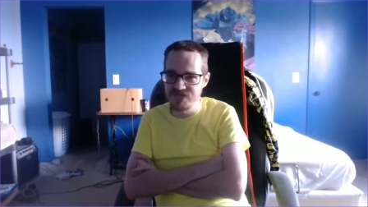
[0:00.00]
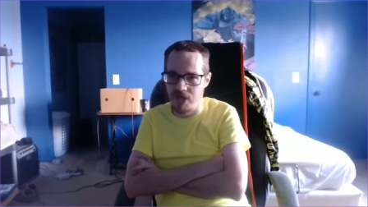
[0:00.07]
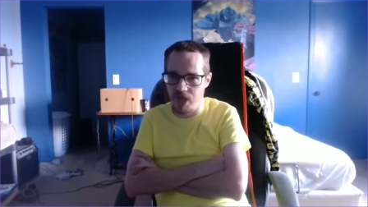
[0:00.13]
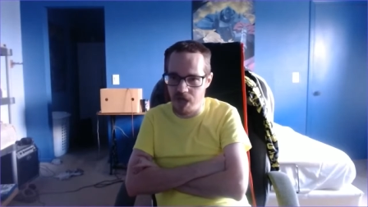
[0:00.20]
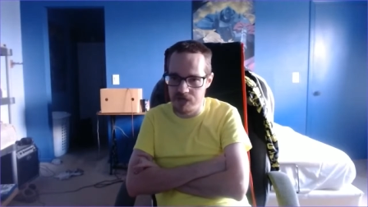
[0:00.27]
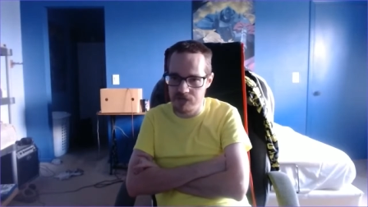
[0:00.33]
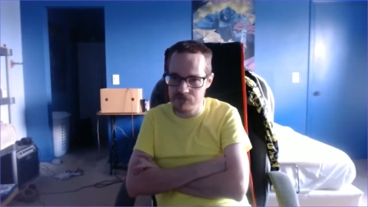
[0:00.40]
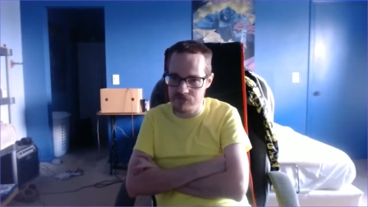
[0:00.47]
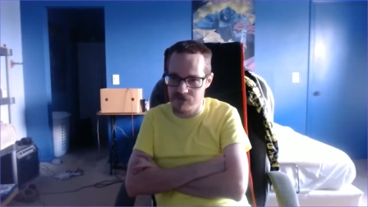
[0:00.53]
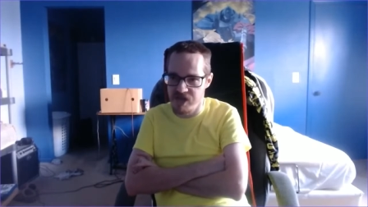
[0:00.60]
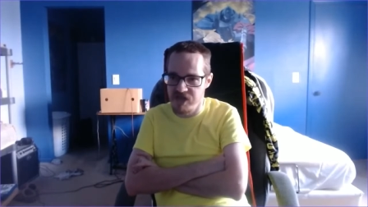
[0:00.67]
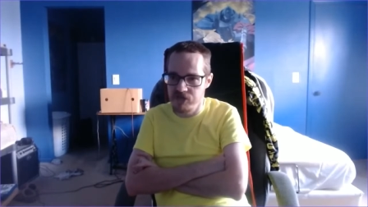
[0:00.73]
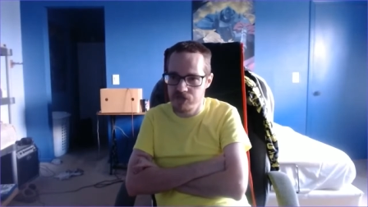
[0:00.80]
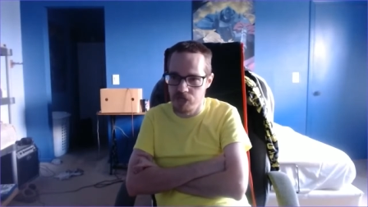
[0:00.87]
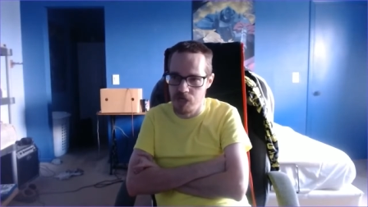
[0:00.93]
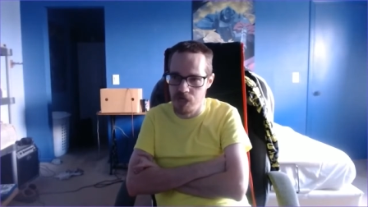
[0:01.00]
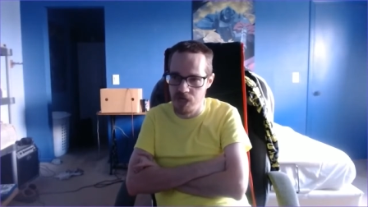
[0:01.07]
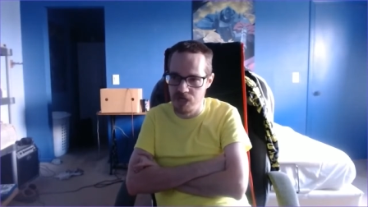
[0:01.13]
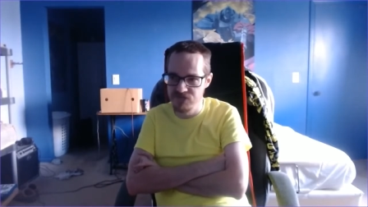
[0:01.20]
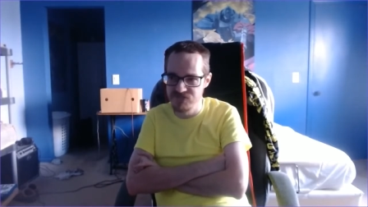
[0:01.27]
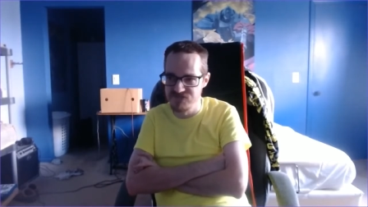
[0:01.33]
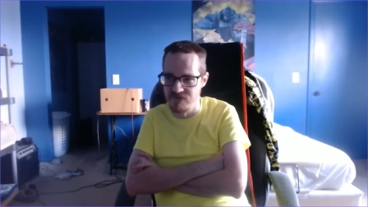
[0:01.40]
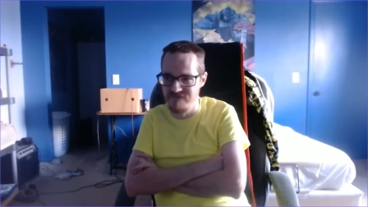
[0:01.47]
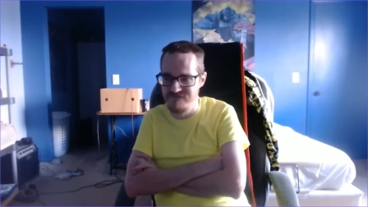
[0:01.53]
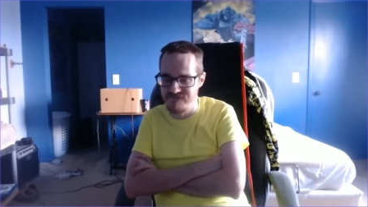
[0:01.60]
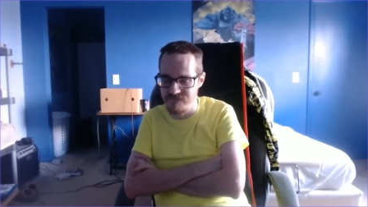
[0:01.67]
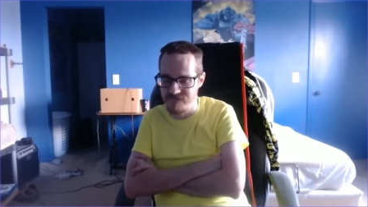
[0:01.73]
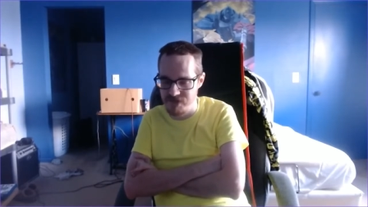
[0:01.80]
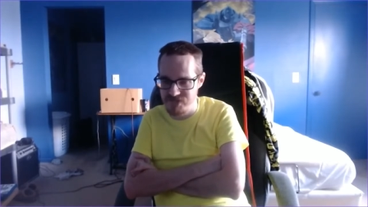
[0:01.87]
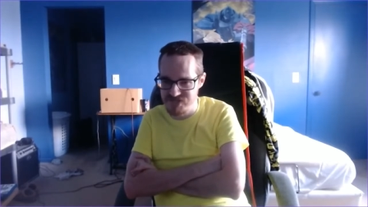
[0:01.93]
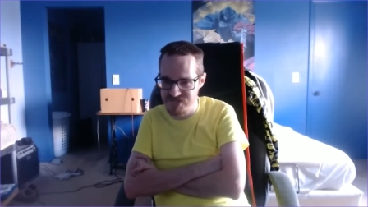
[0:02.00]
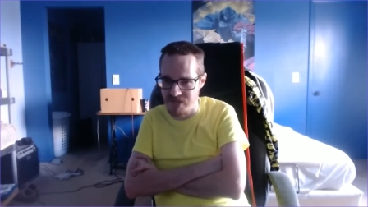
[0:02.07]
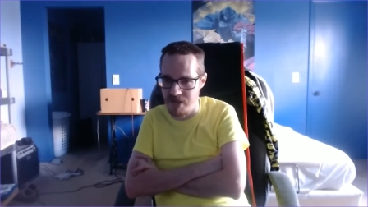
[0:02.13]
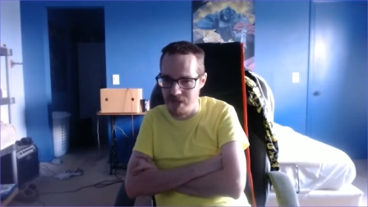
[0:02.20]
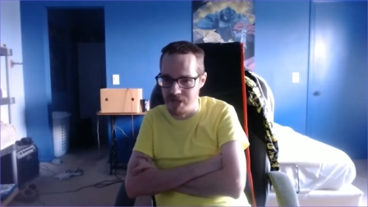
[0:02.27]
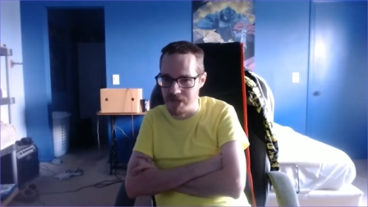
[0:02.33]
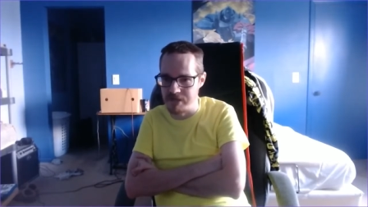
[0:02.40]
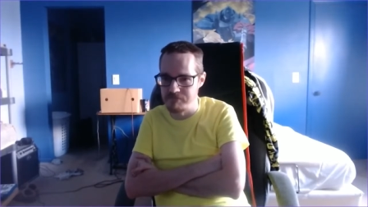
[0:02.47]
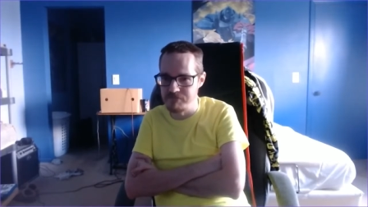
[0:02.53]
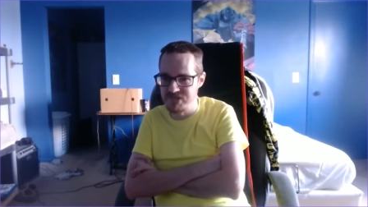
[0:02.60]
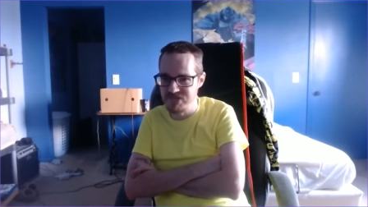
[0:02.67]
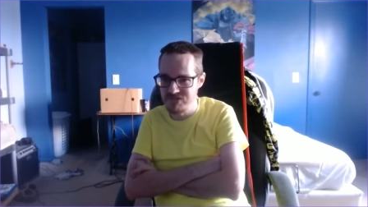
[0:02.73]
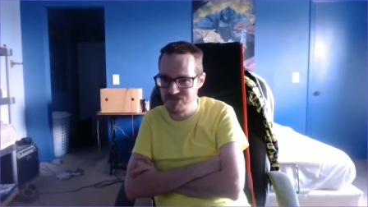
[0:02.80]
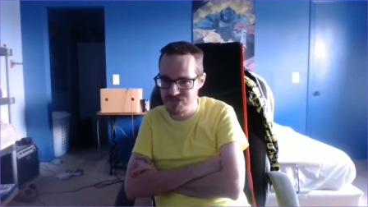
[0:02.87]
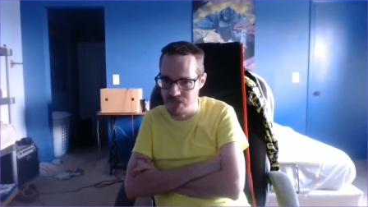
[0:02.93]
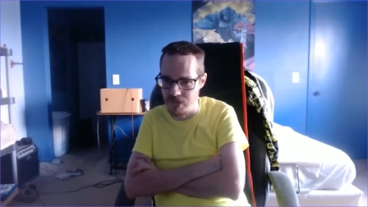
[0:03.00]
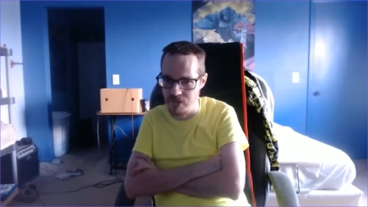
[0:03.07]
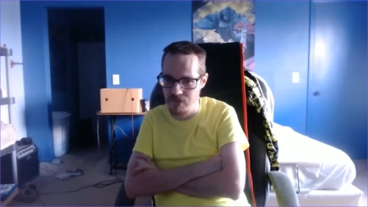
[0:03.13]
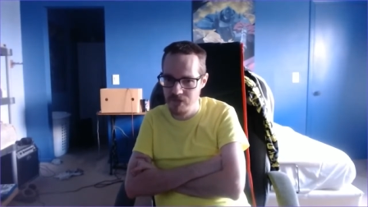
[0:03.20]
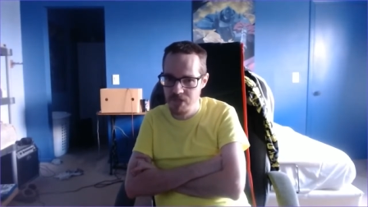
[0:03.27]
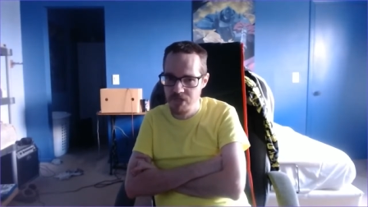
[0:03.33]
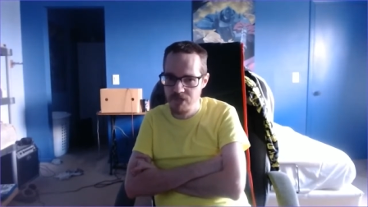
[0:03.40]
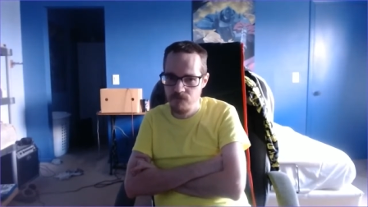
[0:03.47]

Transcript: a great console for its time. So